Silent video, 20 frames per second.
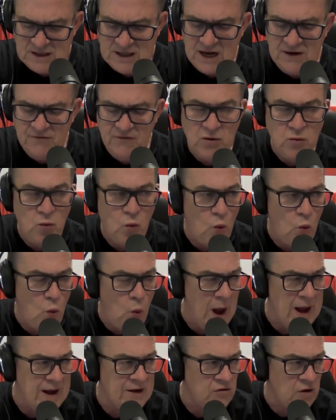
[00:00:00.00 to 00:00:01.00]
Stephen
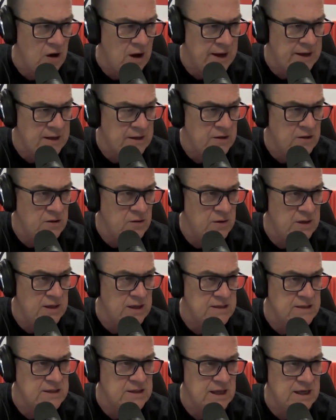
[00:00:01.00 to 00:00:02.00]
Wainwright, who
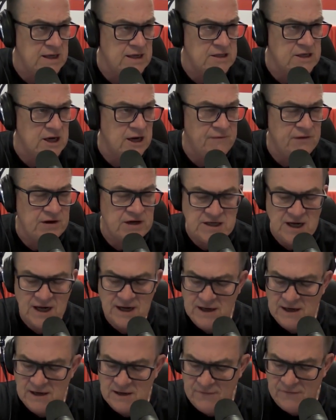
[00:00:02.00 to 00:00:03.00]
is the Chief
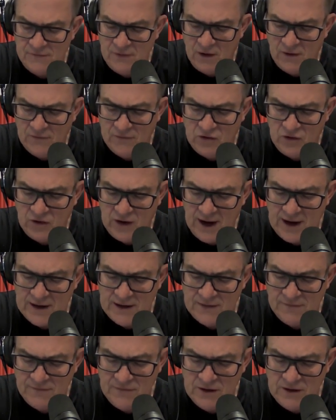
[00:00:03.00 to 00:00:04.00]
Executive of
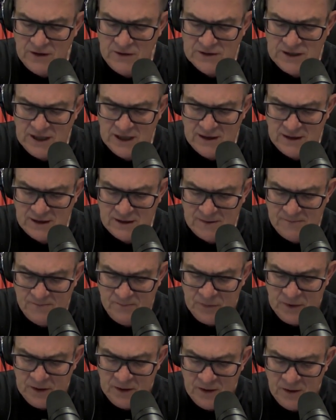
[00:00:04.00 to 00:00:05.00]
Creative New Zealand,
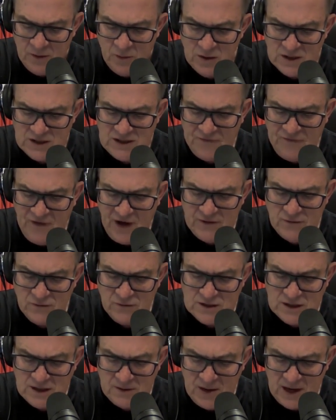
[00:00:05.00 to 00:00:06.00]
which
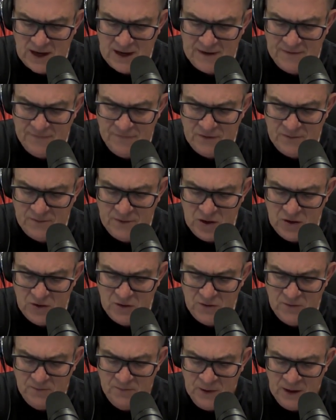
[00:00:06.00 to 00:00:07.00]
funnels the money from
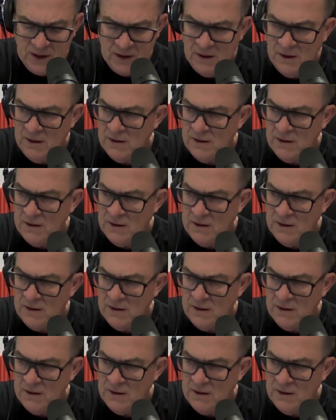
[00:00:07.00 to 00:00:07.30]
you